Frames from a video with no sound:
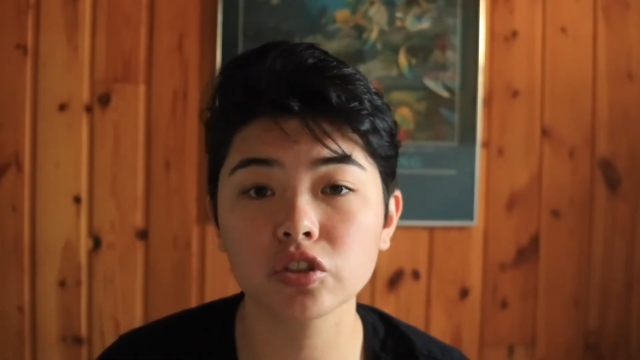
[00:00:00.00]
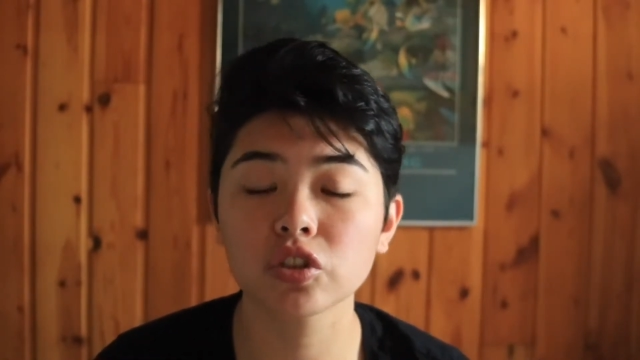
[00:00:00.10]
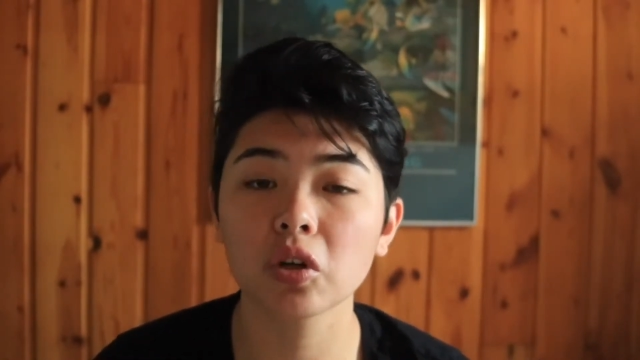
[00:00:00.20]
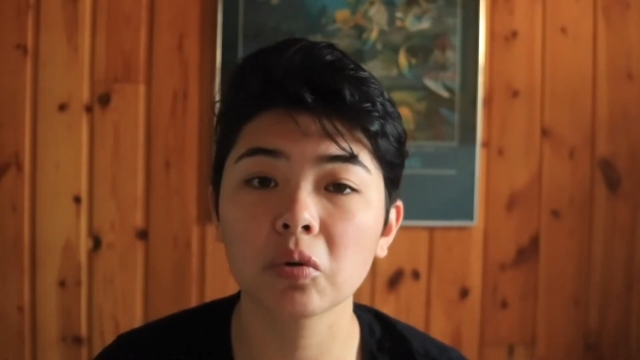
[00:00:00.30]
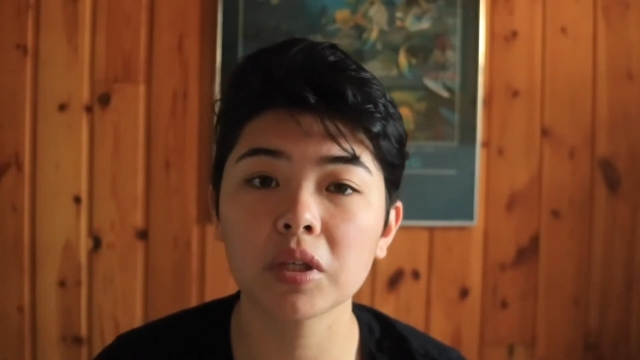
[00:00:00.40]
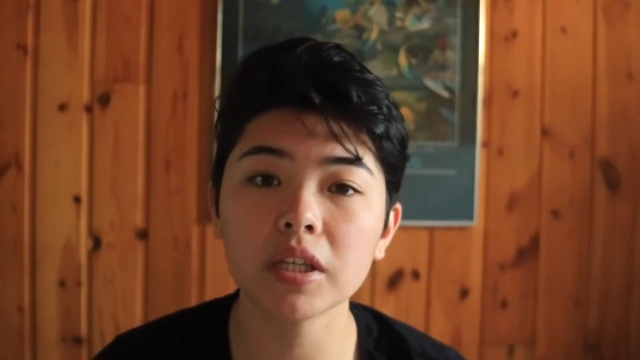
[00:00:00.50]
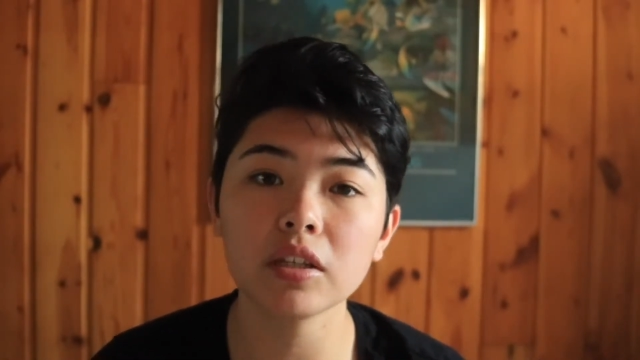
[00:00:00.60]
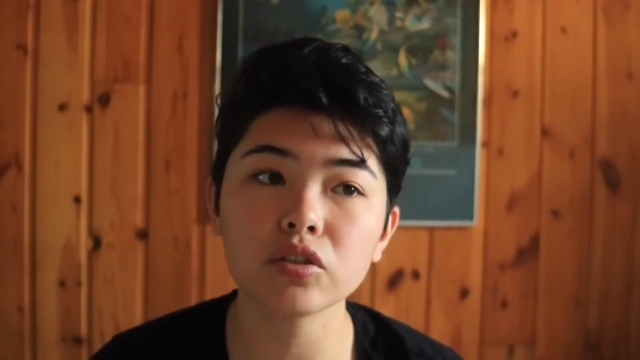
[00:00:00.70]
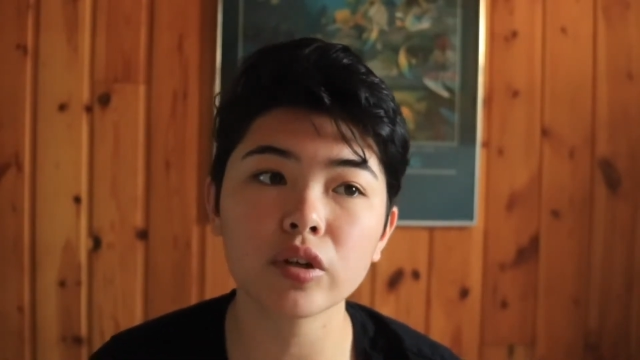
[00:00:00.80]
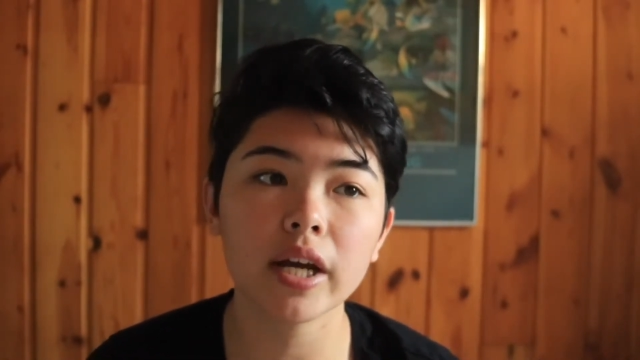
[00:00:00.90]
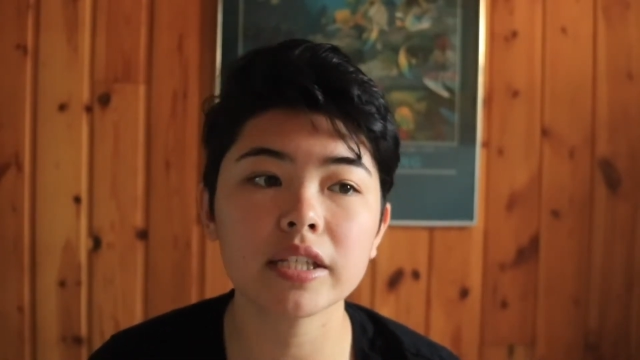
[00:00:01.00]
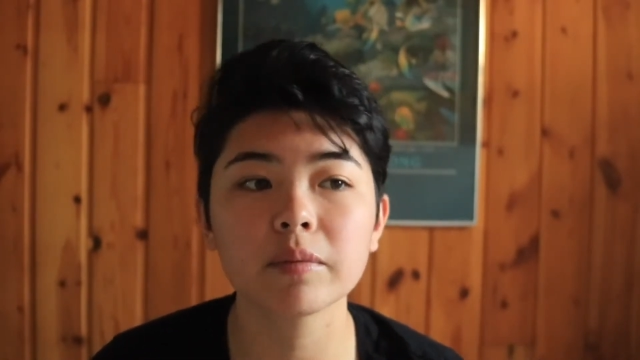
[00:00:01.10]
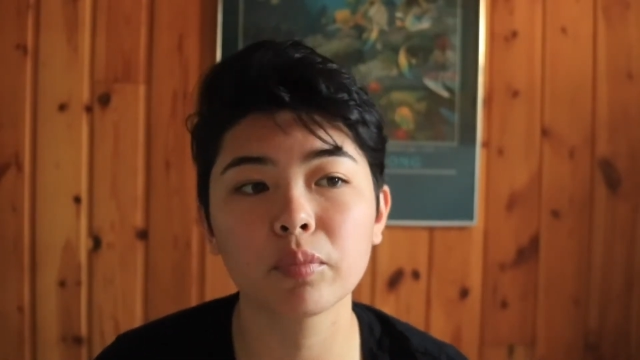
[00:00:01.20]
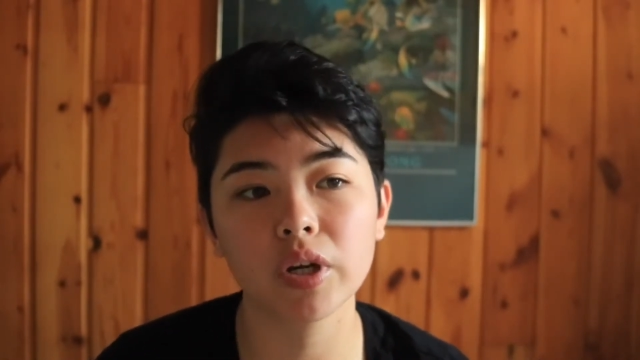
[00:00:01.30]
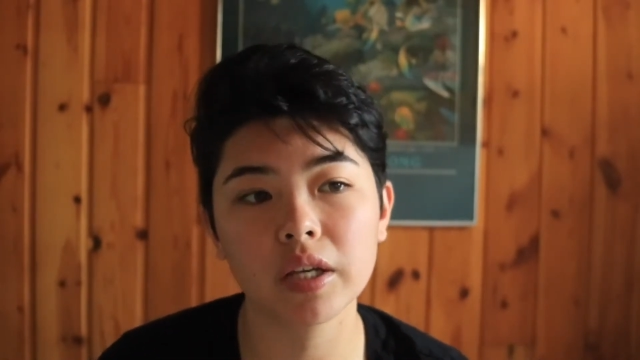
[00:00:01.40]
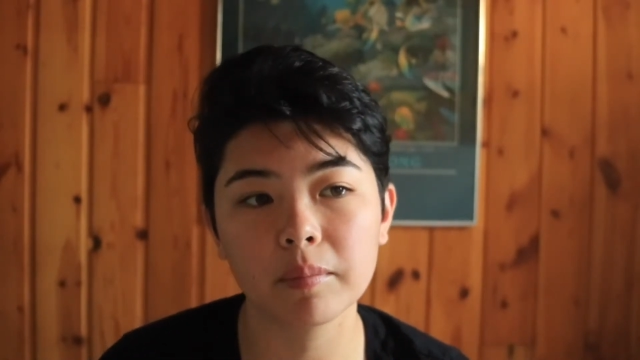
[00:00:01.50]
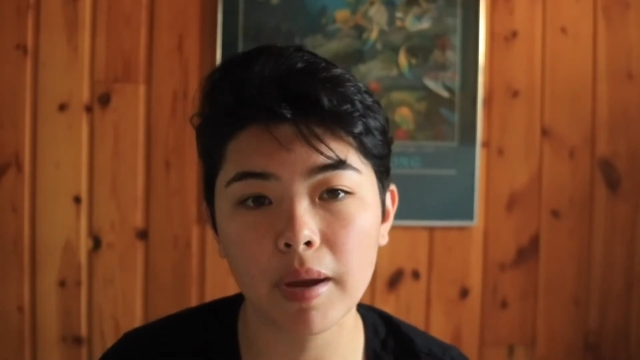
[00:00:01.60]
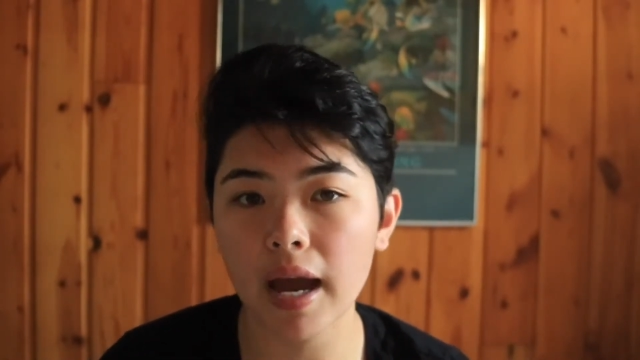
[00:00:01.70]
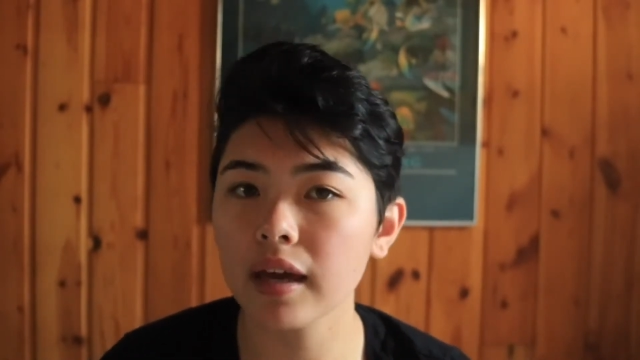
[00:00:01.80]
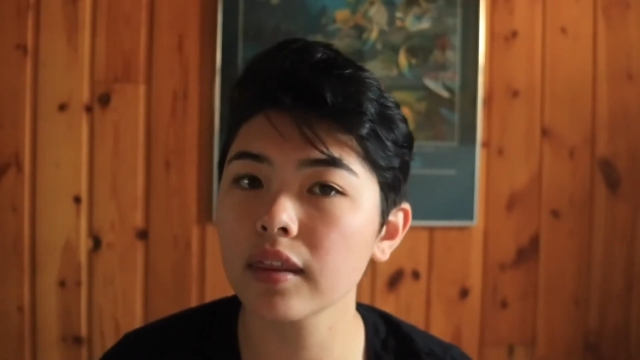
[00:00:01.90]
so he tried to bring
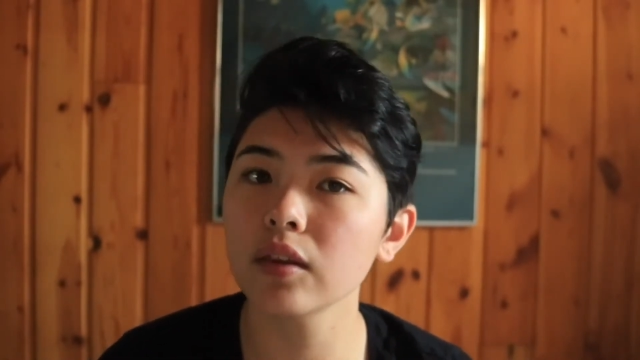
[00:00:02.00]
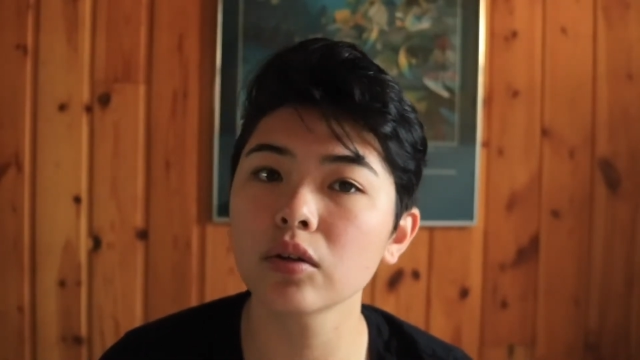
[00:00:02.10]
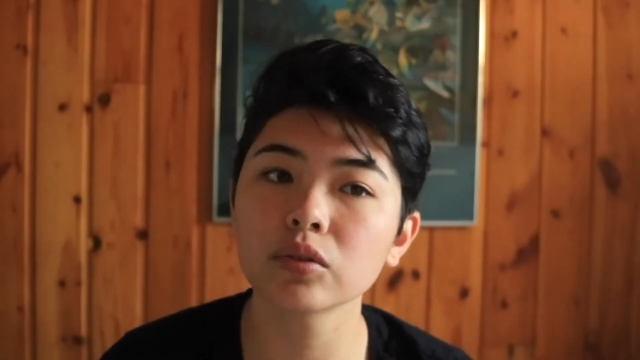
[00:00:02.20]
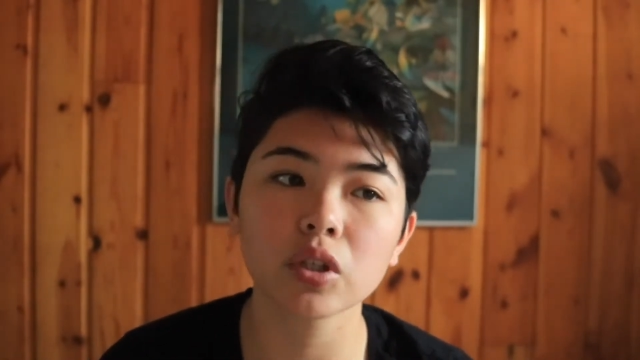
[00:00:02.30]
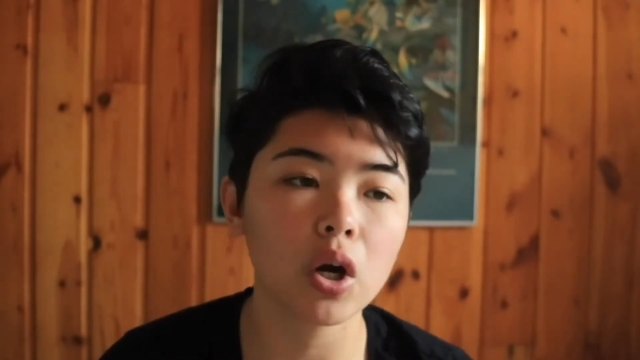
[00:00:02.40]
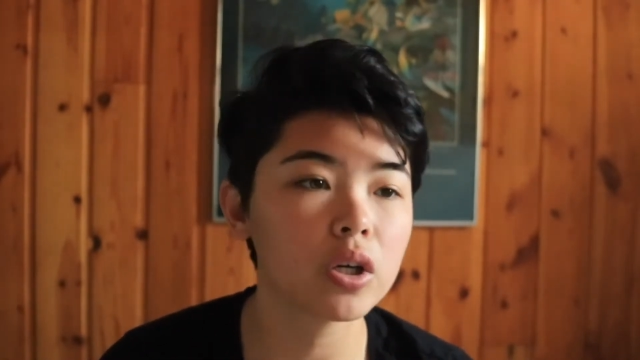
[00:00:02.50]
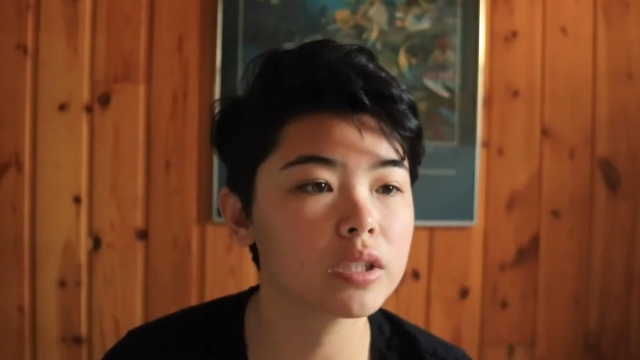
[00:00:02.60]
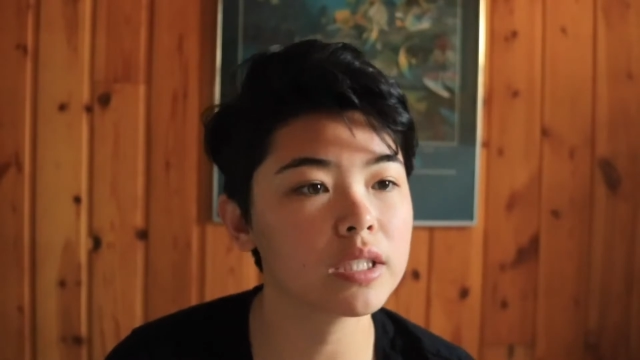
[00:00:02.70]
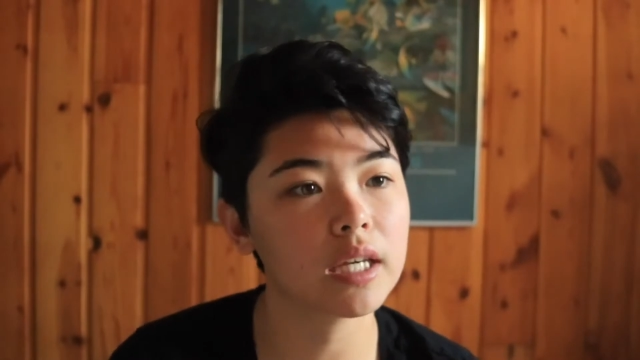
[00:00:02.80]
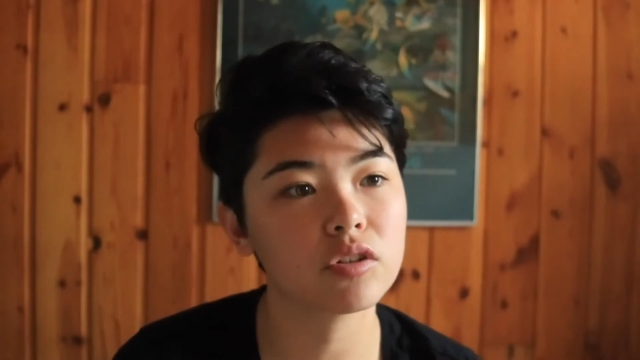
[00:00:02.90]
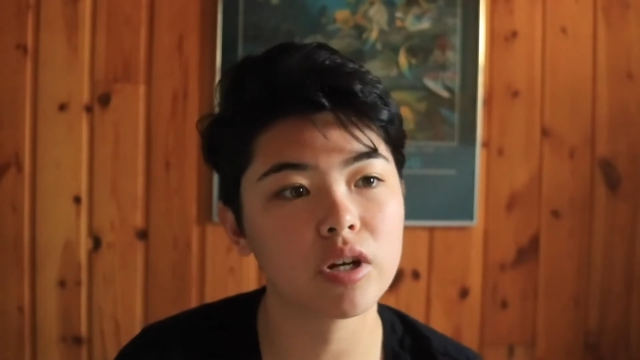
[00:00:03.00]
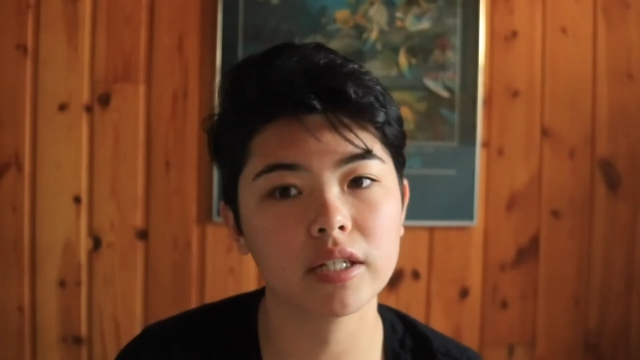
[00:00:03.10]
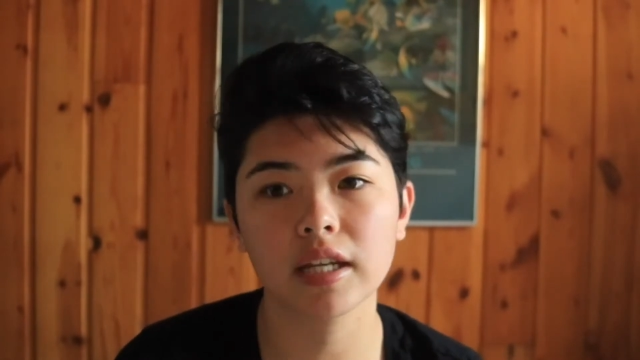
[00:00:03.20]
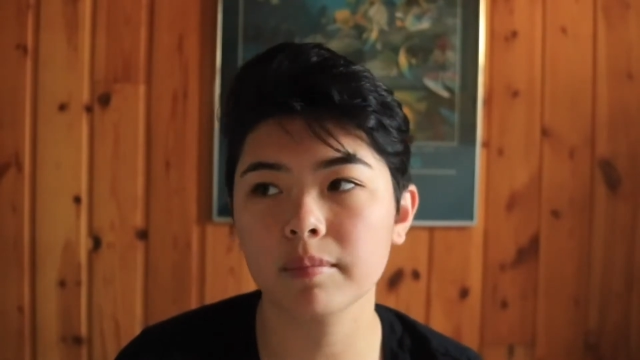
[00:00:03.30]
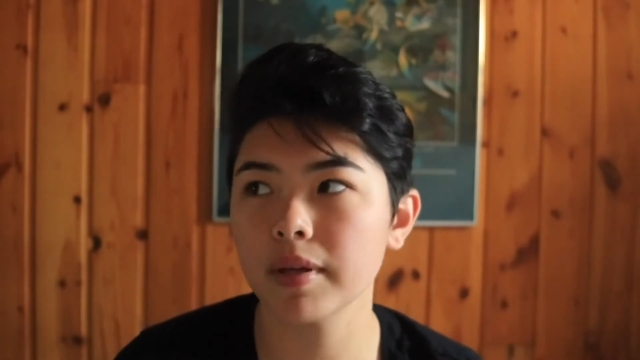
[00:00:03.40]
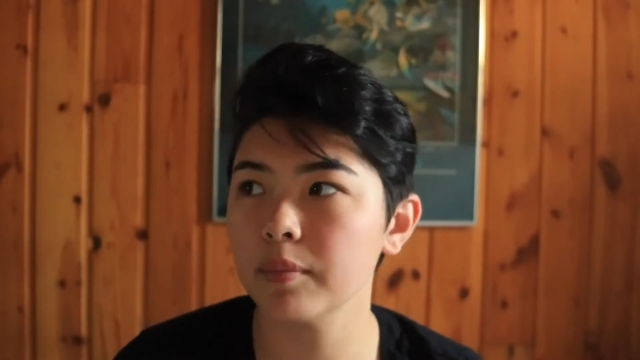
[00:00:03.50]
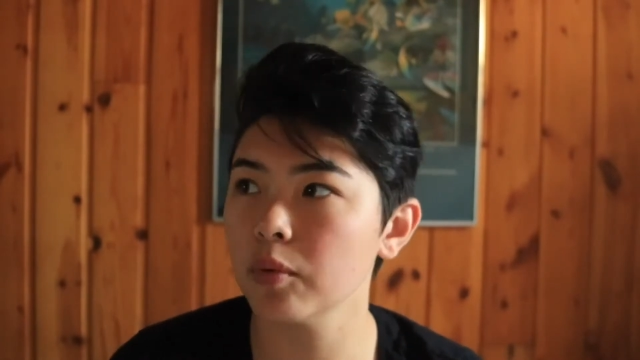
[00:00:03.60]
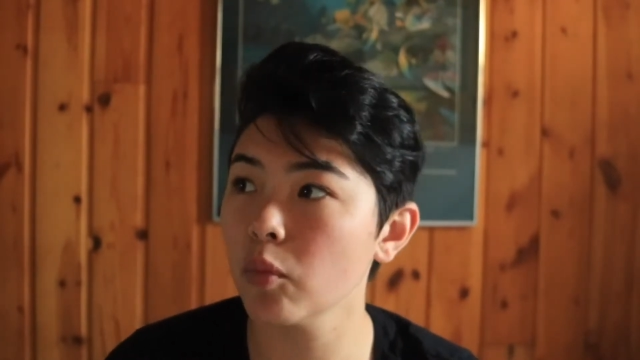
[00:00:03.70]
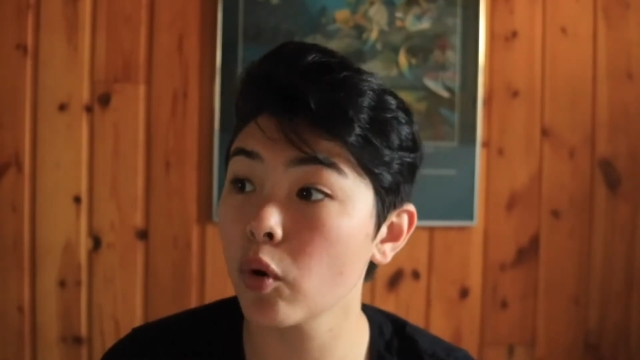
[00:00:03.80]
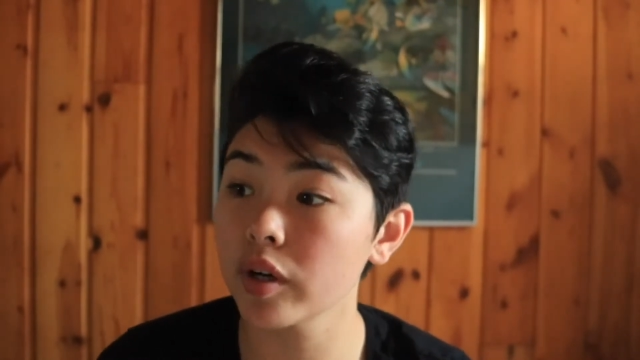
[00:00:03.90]
back those arts and tried to get people
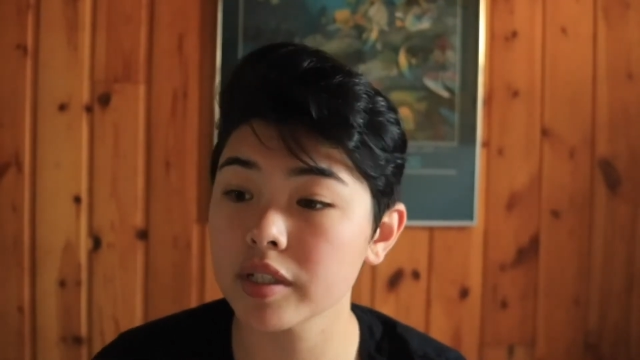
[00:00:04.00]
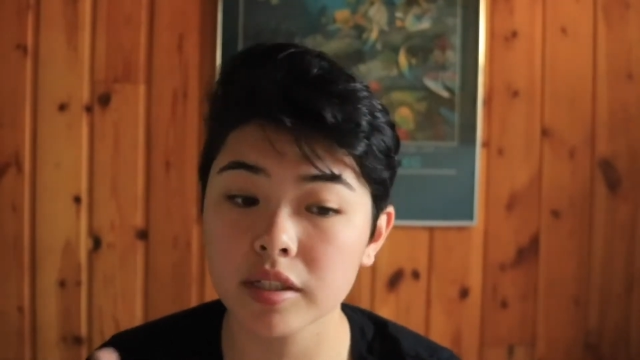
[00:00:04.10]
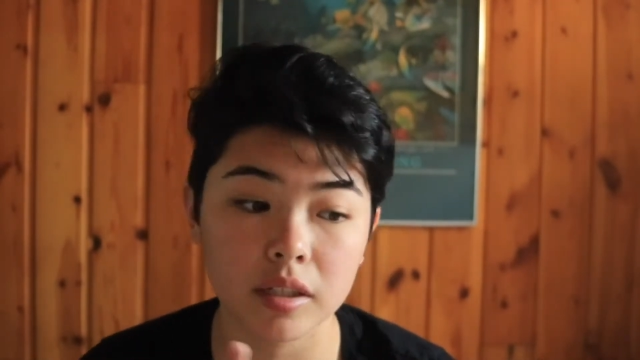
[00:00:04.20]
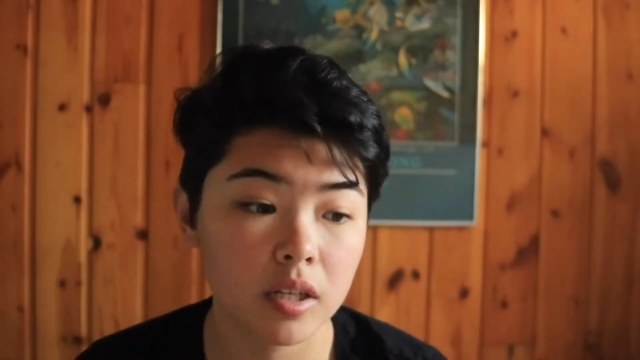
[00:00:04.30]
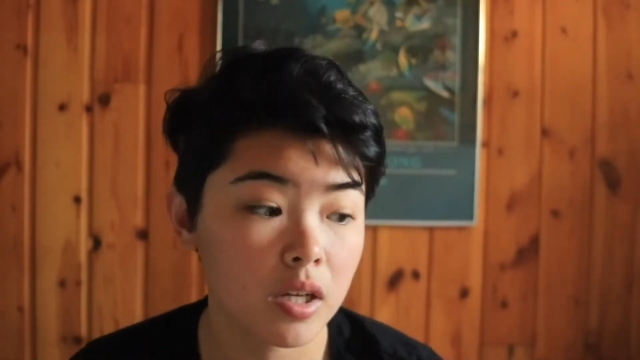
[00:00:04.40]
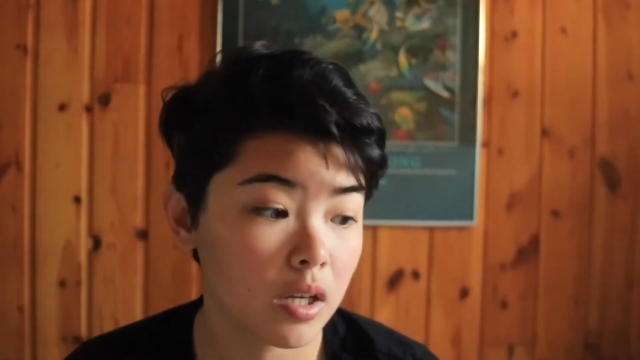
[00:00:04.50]
more into